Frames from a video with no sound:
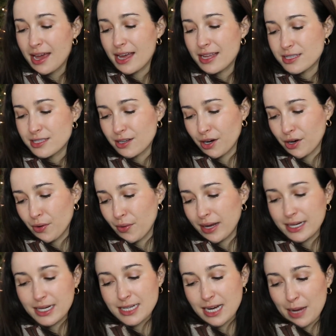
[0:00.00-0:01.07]
and so
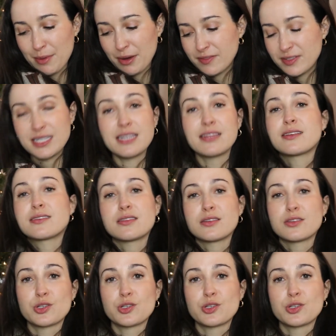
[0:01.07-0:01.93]
anytime I've seen this in the